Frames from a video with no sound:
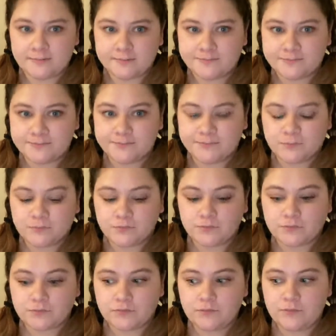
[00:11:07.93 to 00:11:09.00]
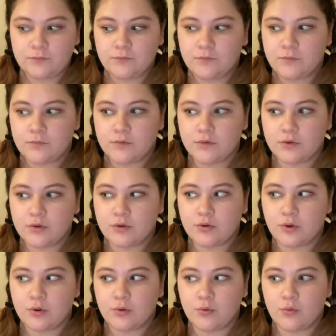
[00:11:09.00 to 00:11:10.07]

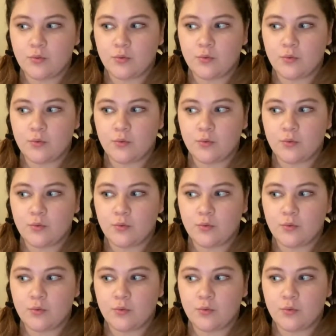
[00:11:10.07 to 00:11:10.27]
(silence)